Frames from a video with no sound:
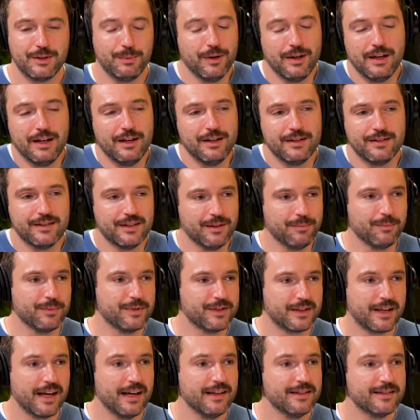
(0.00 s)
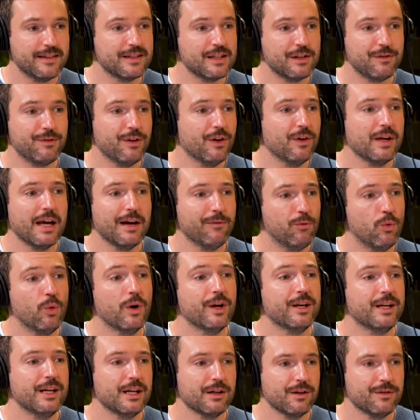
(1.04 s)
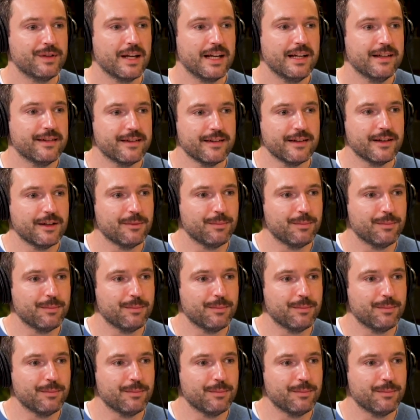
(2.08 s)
in some cases, if you only have 1 year of data,